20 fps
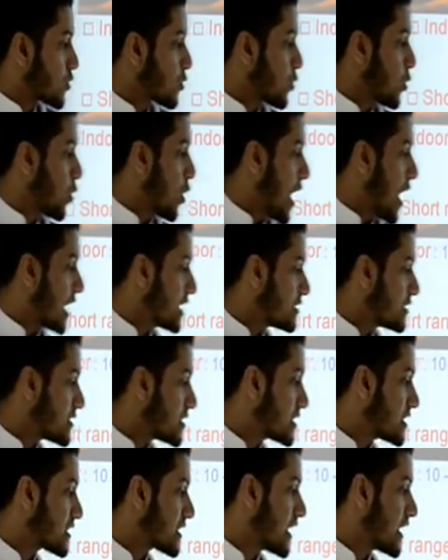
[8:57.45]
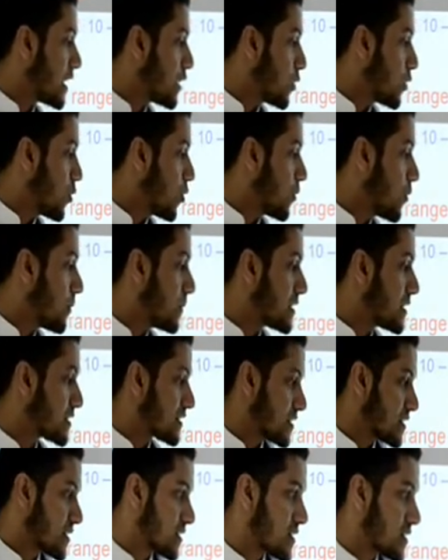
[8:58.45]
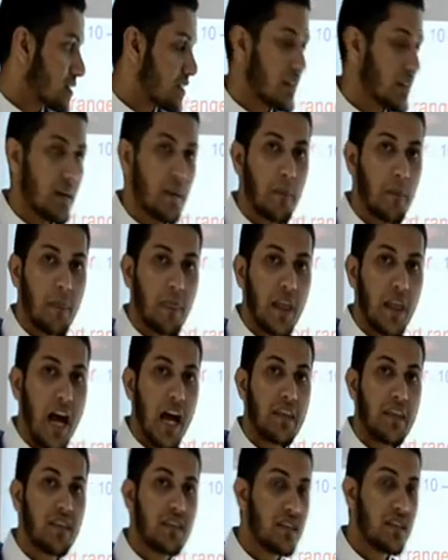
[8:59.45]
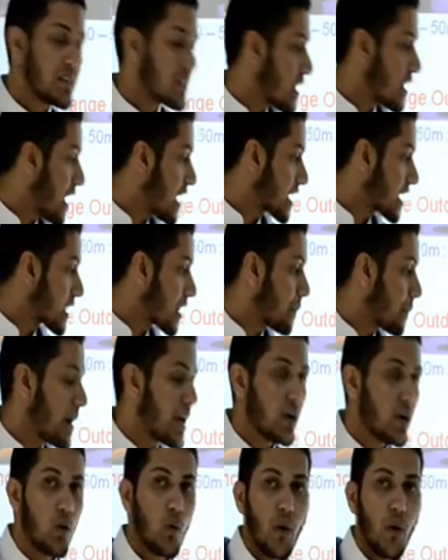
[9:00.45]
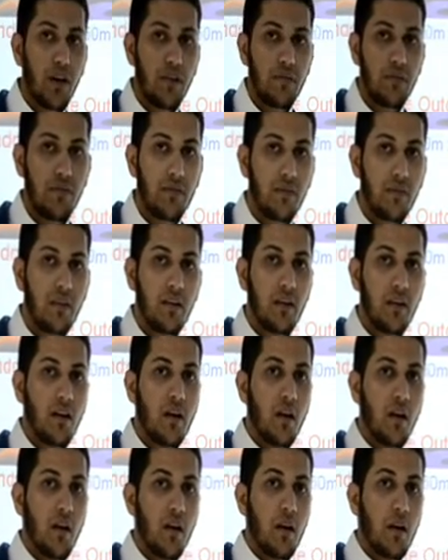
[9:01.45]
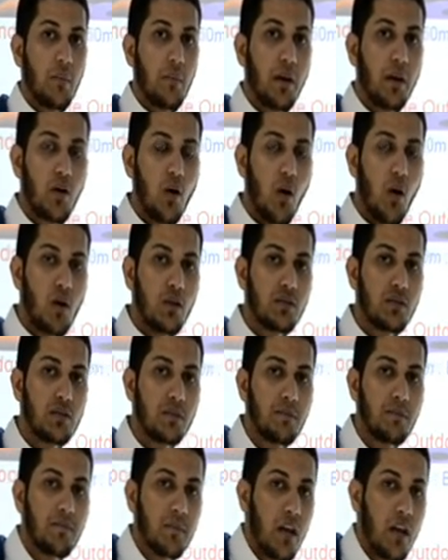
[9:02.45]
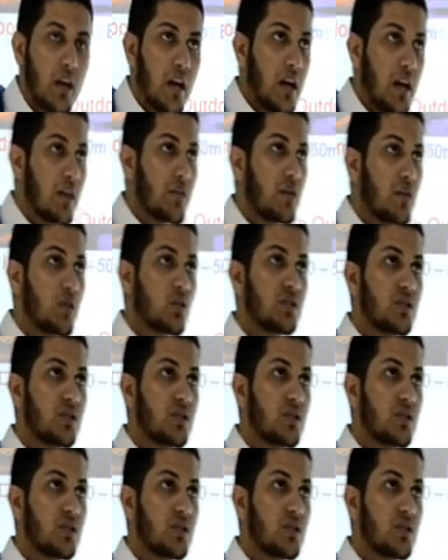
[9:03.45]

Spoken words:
to 100 kilometers, and this is like a microwave, because if